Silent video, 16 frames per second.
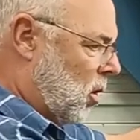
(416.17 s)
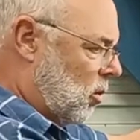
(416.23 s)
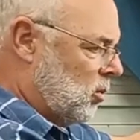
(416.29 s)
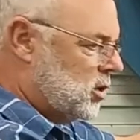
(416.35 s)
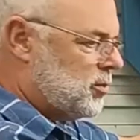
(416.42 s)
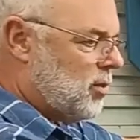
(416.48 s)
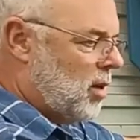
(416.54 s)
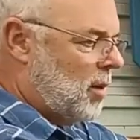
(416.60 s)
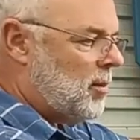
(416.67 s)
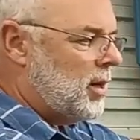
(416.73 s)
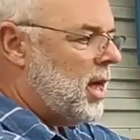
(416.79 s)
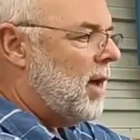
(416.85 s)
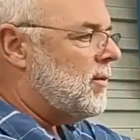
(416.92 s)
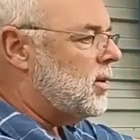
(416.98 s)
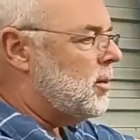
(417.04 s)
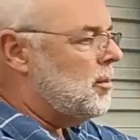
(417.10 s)
would probably
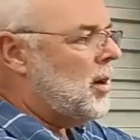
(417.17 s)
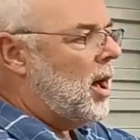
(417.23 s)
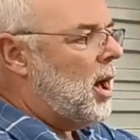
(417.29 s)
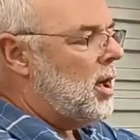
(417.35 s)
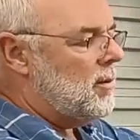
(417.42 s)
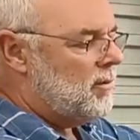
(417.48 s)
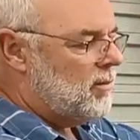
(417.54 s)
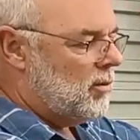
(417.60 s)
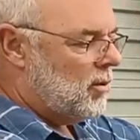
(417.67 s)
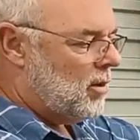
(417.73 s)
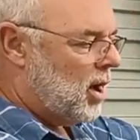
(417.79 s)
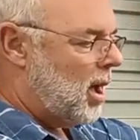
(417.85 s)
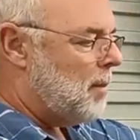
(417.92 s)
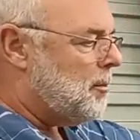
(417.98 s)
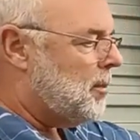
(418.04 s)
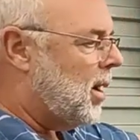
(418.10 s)
have to pay for
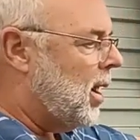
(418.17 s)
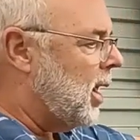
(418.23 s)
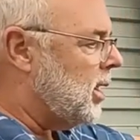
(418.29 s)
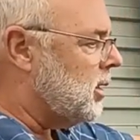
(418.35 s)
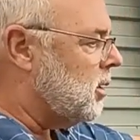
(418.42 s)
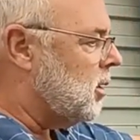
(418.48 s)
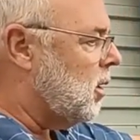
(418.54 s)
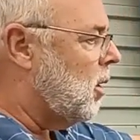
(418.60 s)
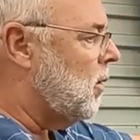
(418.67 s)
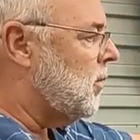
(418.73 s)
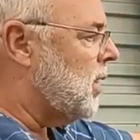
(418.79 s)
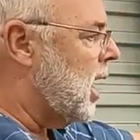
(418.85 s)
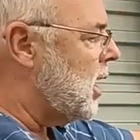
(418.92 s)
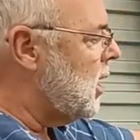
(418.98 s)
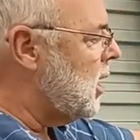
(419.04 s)
a patent on that